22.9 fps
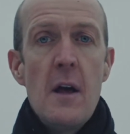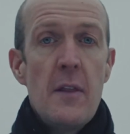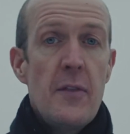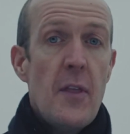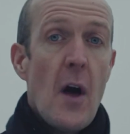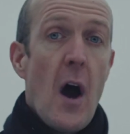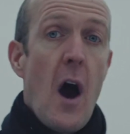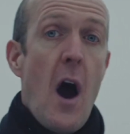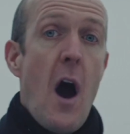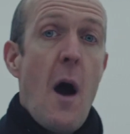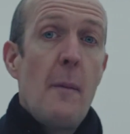
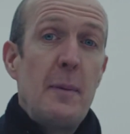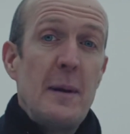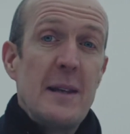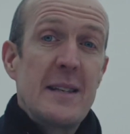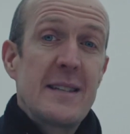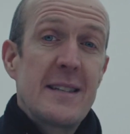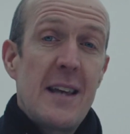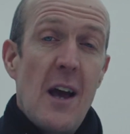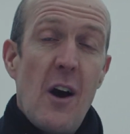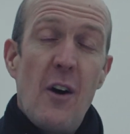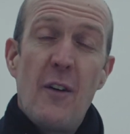The hub
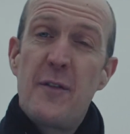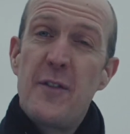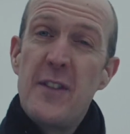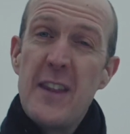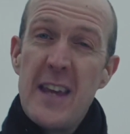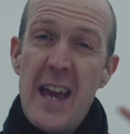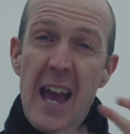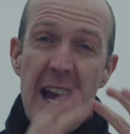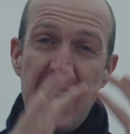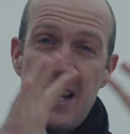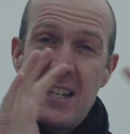itself,
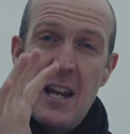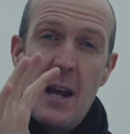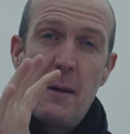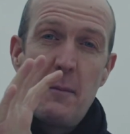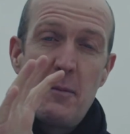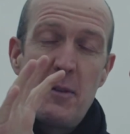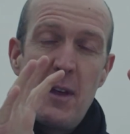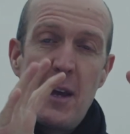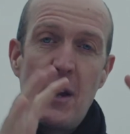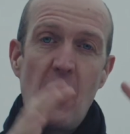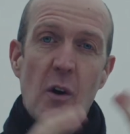the egg-shaped
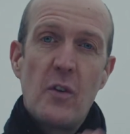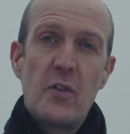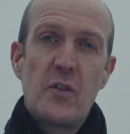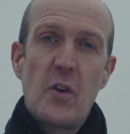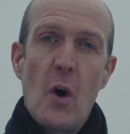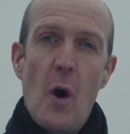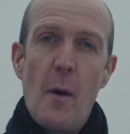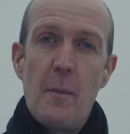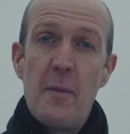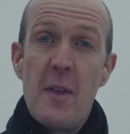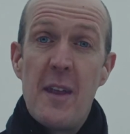thing on
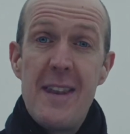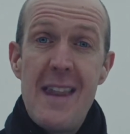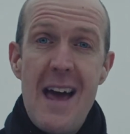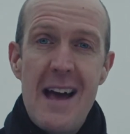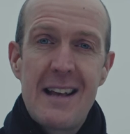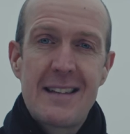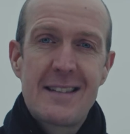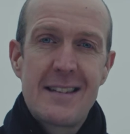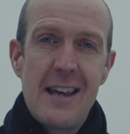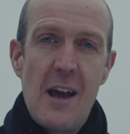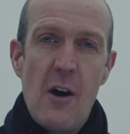top, the
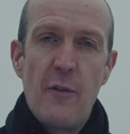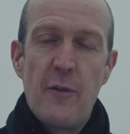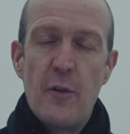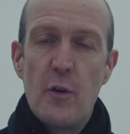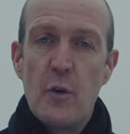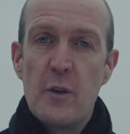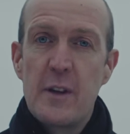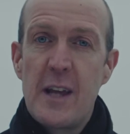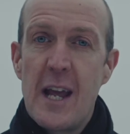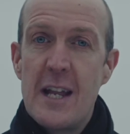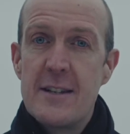nacelle for
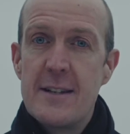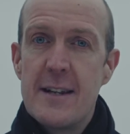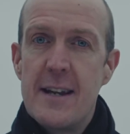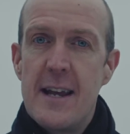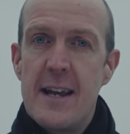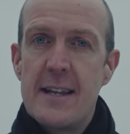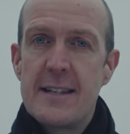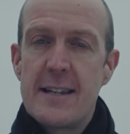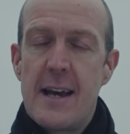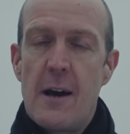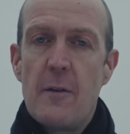all the
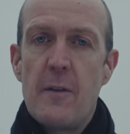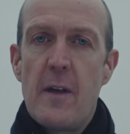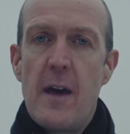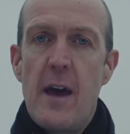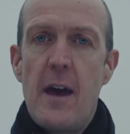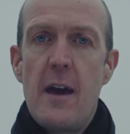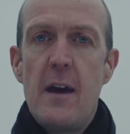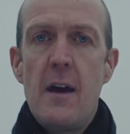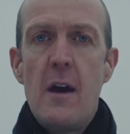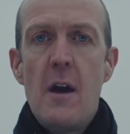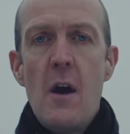engineers out
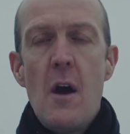there,